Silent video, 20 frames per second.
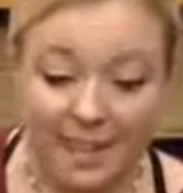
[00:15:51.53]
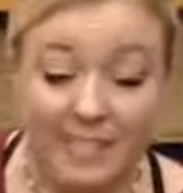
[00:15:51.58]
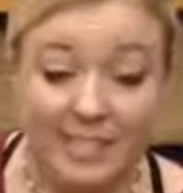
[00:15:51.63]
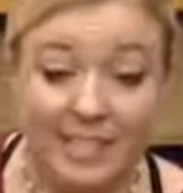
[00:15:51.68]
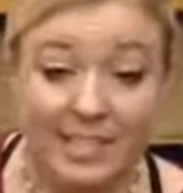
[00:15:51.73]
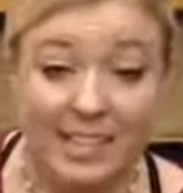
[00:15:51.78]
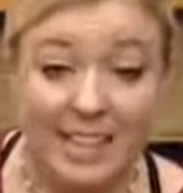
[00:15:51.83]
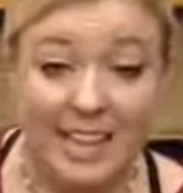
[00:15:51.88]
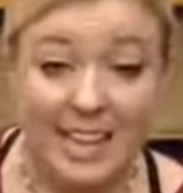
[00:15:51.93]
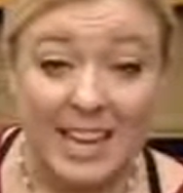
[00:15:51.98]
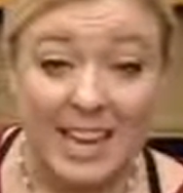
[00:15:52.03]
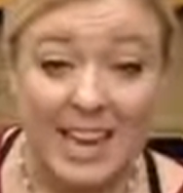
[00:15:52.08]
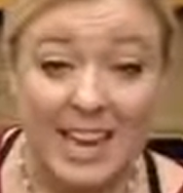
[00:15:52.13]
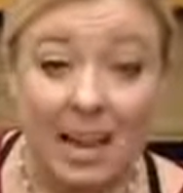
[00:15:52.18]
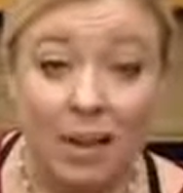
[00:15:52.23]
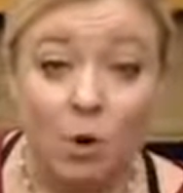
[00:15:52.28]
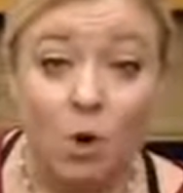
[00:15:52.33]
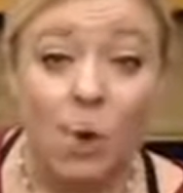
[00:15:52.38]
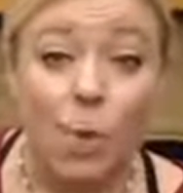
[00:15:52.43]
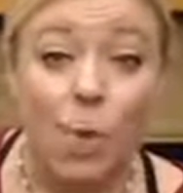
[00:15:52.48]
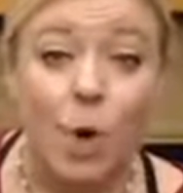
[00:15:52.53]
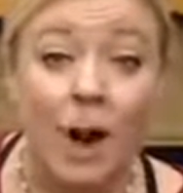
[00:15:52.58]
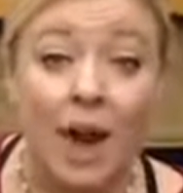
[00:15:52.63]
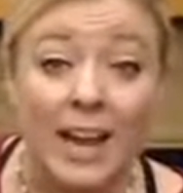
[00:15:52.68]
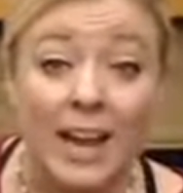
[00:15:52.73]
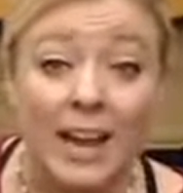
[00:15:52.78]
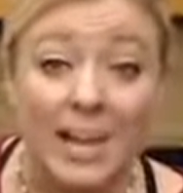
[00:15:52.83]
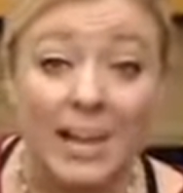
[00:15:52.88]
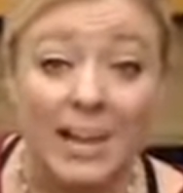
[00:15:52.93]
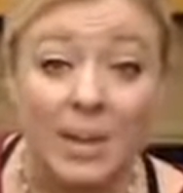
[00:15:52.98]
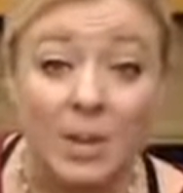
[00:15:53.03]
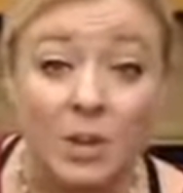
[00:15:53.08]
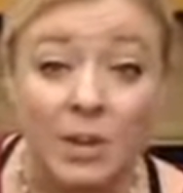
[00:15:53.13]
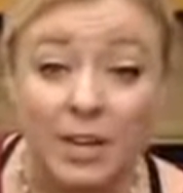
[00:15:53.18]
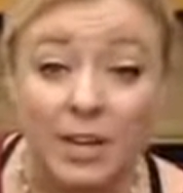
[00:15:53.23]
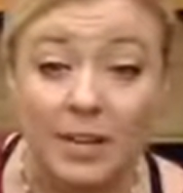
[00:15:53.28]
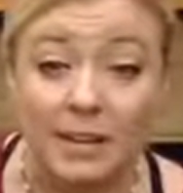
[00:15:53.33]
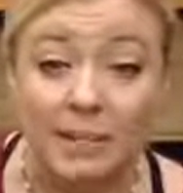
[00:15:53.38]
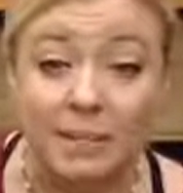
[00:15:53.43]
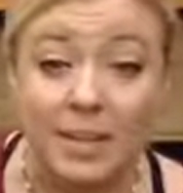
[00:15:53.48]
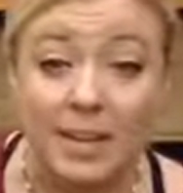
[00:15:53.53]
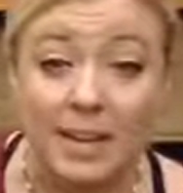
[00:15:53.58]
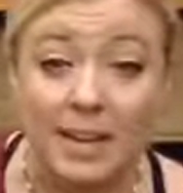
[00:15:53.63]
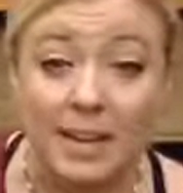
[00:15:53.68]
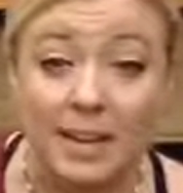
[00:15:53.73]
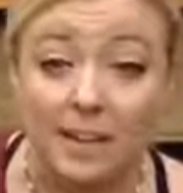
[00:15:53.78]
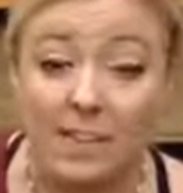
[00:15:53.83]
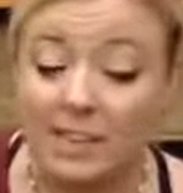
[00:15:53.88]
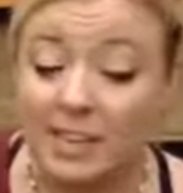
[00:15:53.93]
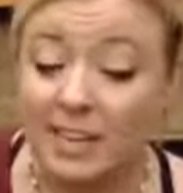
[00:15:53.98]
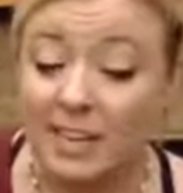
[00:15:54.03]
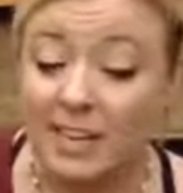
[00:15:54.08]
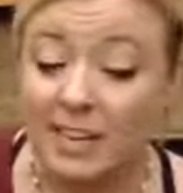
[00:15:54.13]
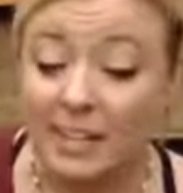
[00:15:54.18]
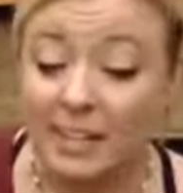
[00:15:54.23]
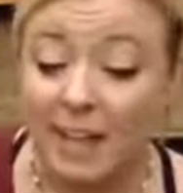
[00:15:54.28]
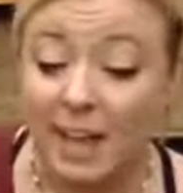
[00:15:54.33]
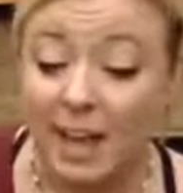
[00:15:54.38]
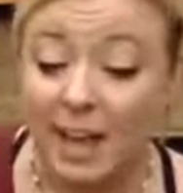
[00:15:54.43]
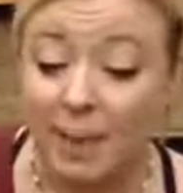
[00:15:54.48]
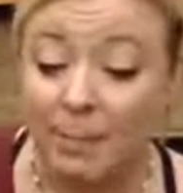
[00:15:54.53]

See how quiet you can make your sticks tap.